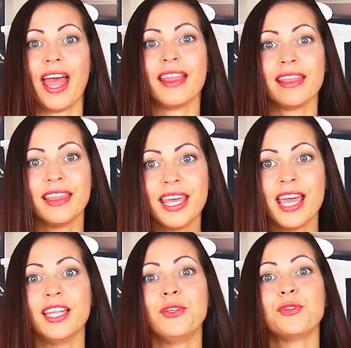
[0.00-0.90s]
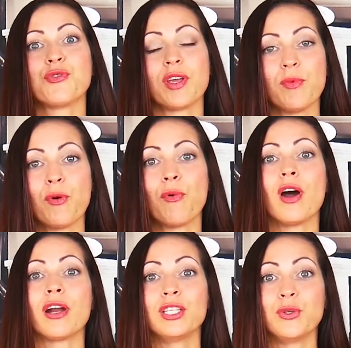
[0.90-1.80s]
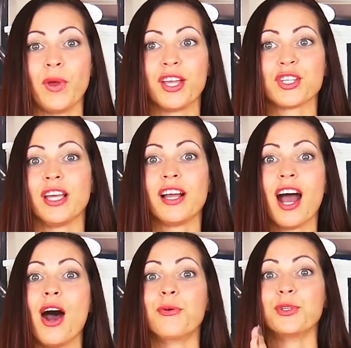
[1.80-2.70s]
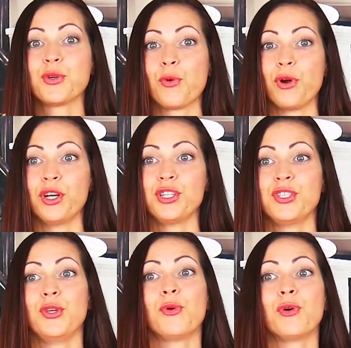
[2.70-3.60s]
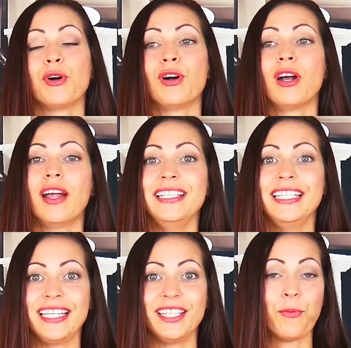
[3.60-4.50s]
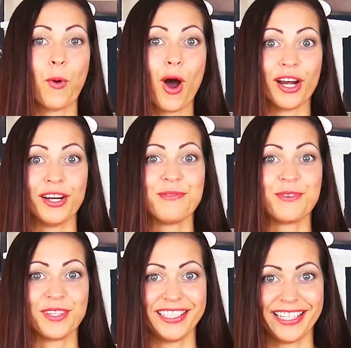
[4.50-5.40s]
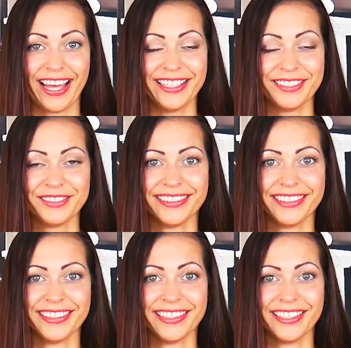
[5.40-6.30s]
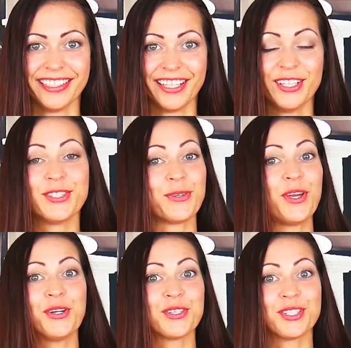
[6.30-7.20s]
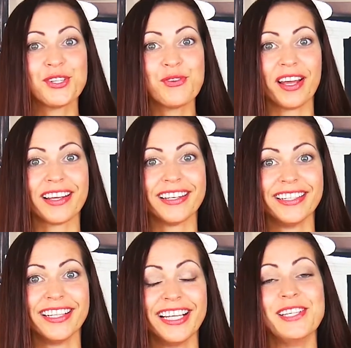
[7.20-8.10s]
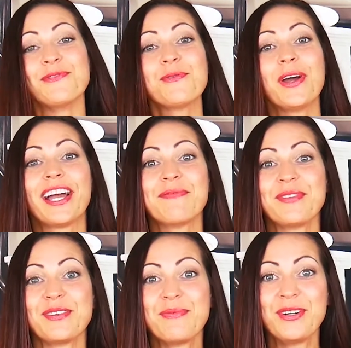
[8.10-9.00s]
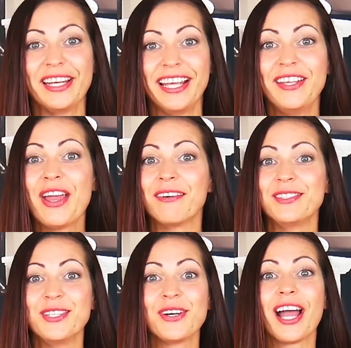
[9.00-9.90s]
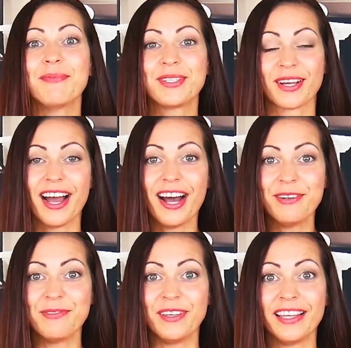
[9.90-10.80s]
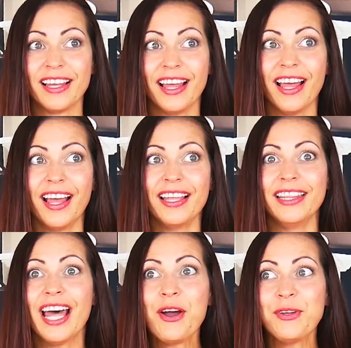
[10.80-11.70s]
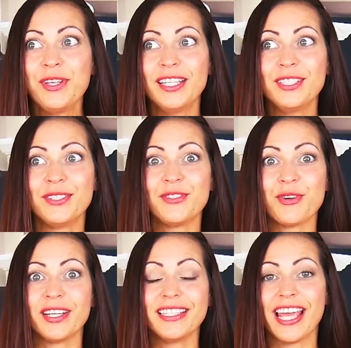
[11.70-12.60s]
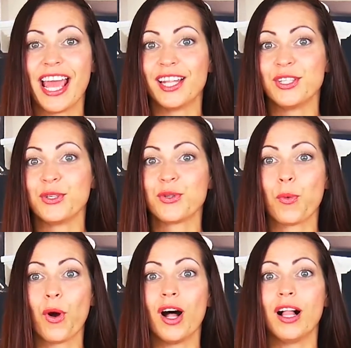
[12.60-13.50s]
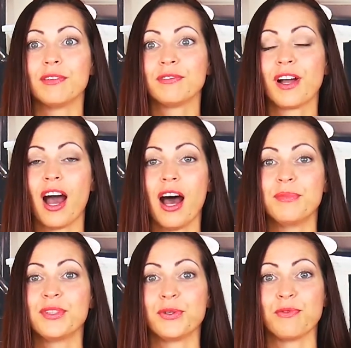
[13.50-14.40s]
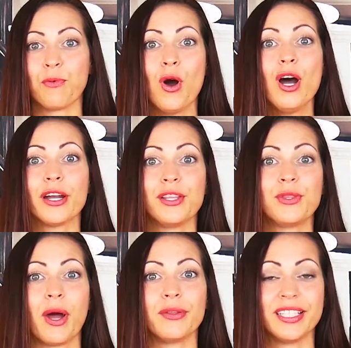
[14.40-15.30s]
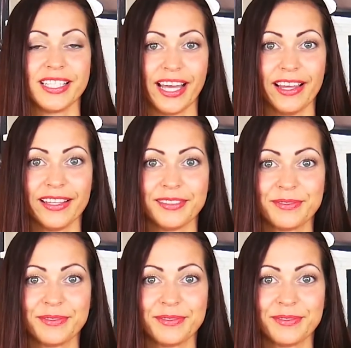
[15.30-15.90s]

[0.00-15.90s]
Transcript: and then you drink more water to actually count towards your needed water for the day. So here's a trick. If you wake up in the morning and you have 2 cups of coffee, now you need to drink 10 to 12 cups of water throughout the day.